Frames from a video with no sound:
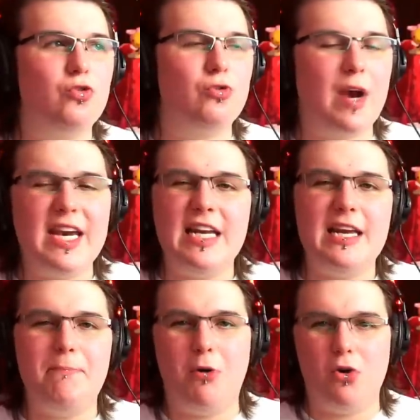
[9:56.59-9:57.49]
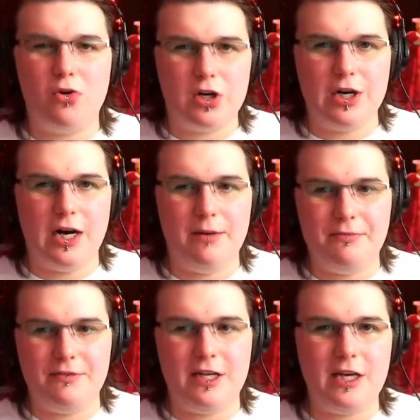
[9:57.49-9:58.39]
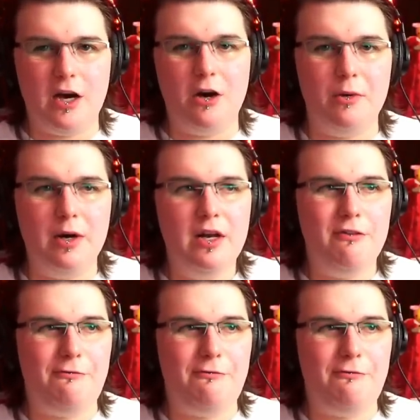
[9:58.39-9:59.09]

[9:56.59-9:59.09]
grainy Pornhub video